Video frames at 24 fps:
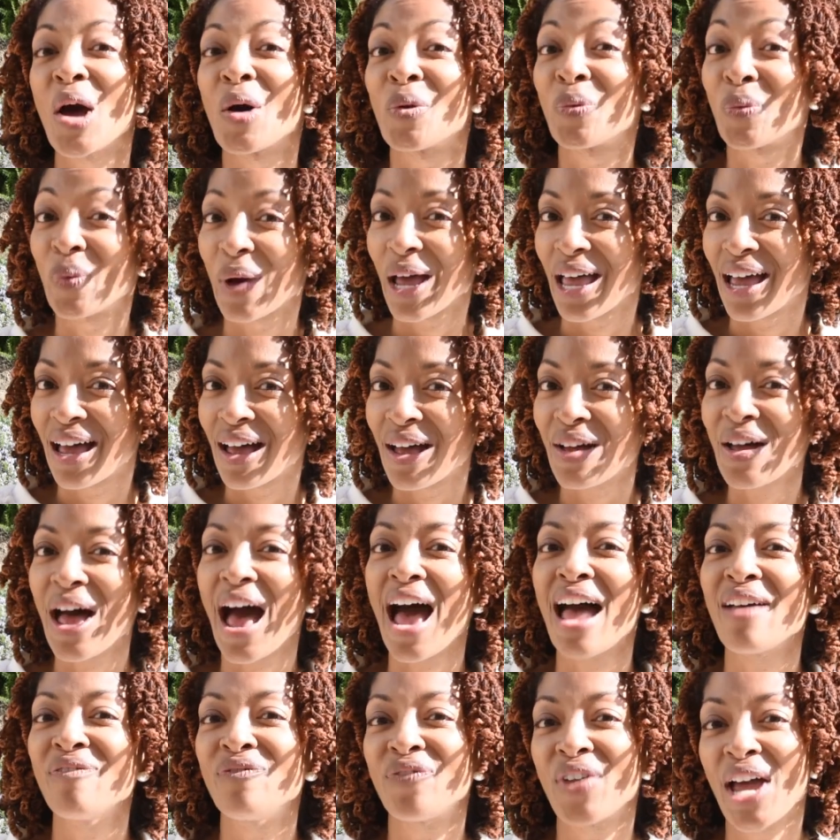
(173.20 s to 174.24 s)
Well,
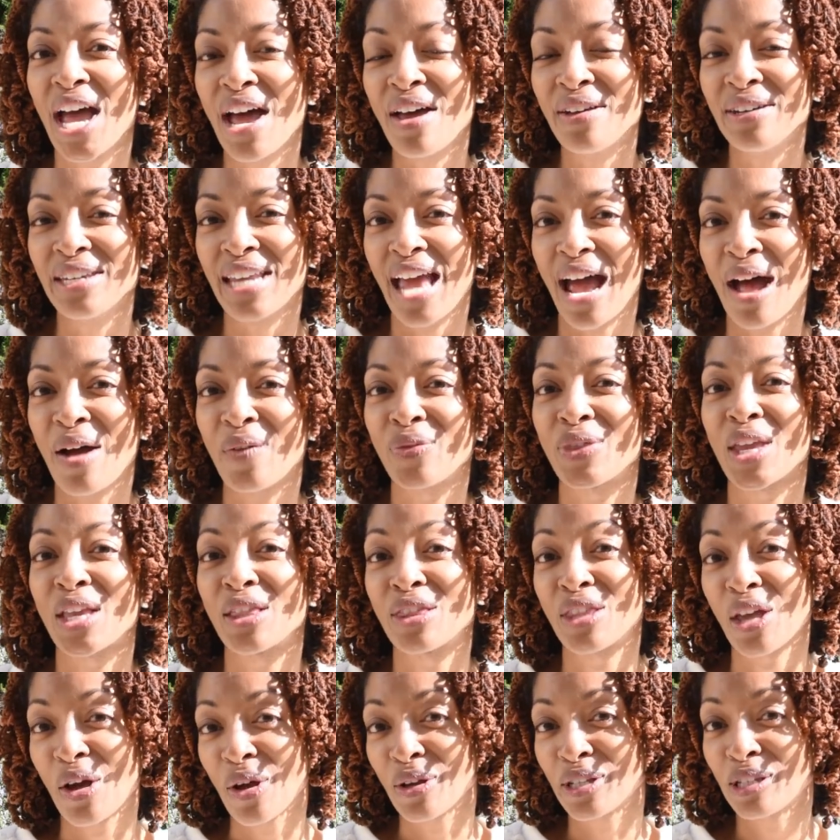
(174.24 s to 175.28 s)
I found out
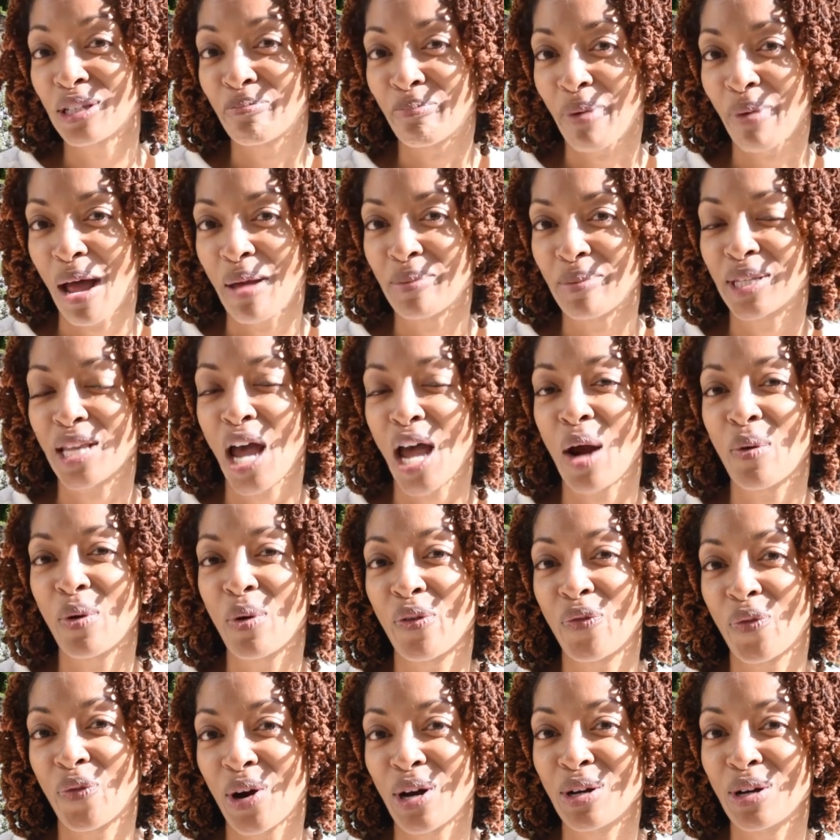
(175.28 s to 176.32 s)
that those bumps are
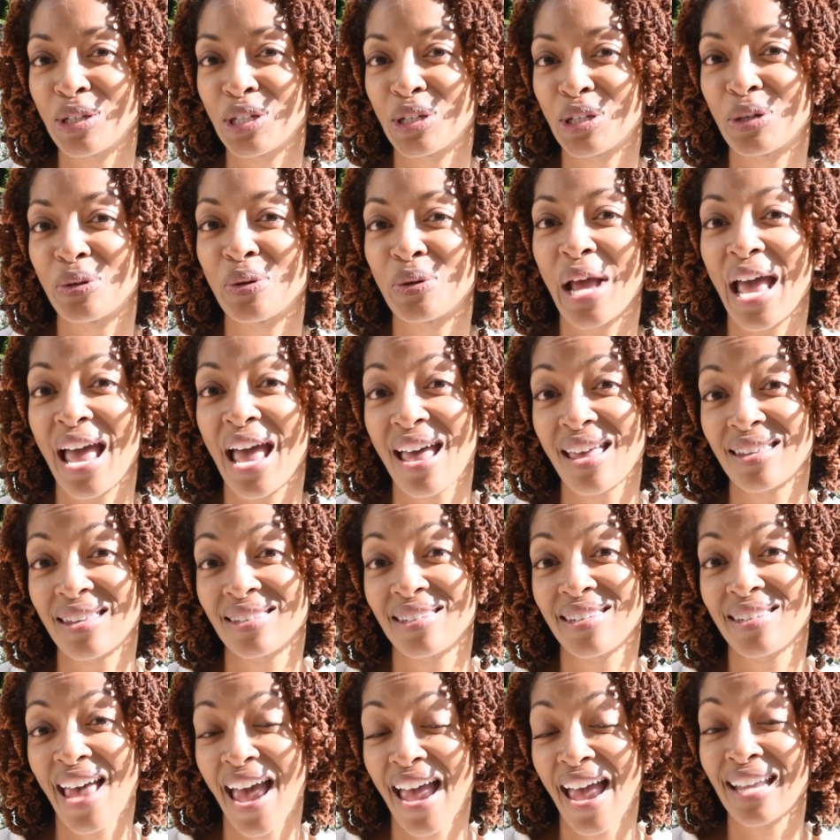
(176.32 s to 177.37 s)
referred to as
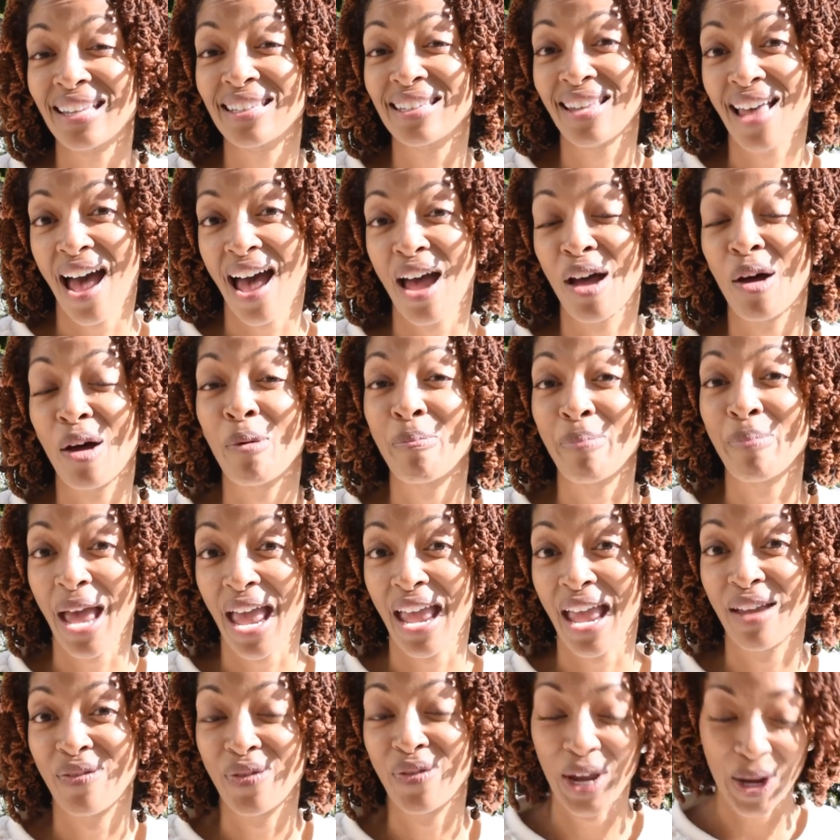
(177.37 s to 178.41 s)
tactile
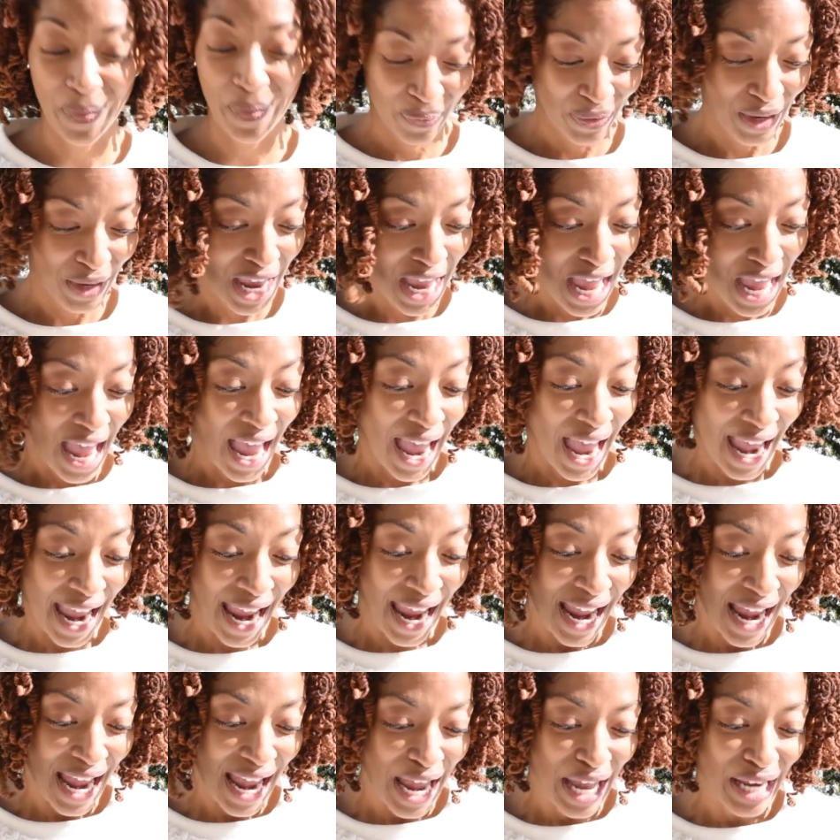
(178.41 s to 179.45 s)
paving.
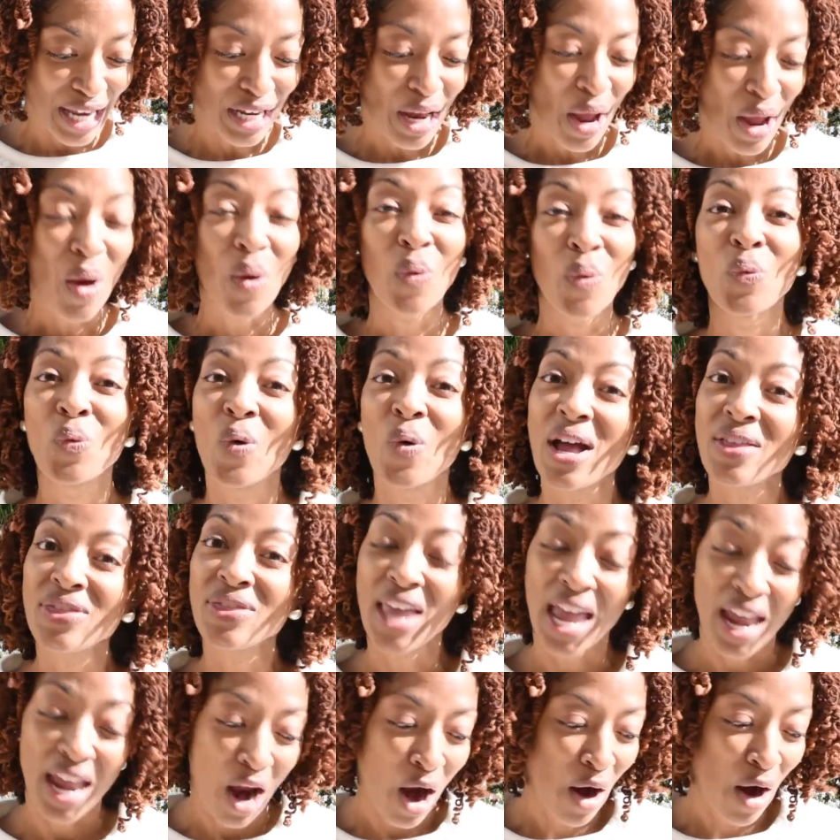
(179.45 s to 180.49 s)
And what
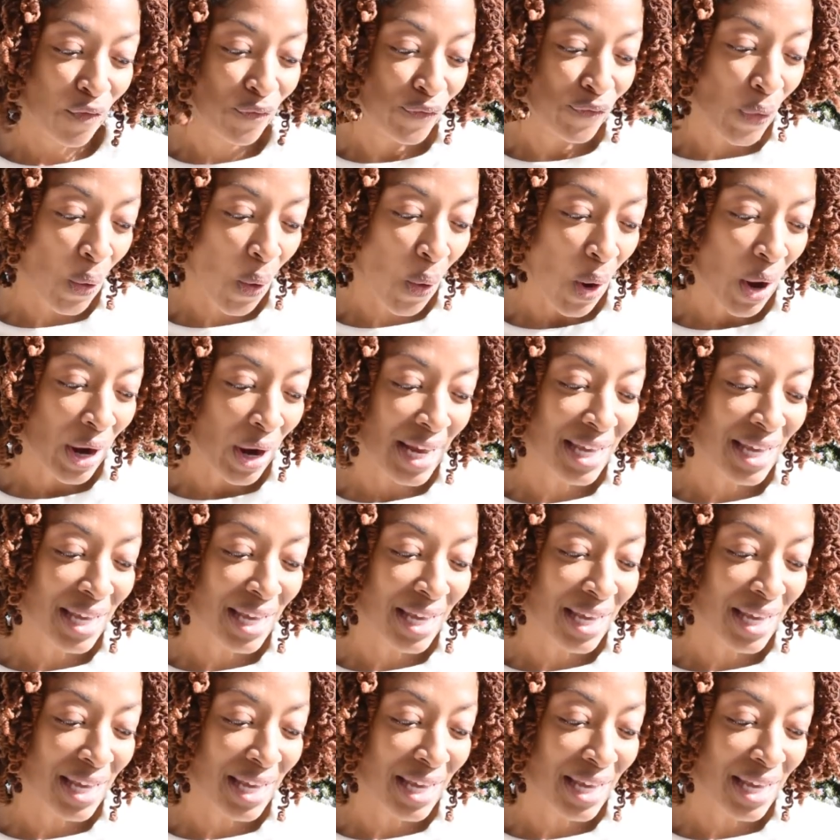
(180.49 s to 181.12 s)
they are for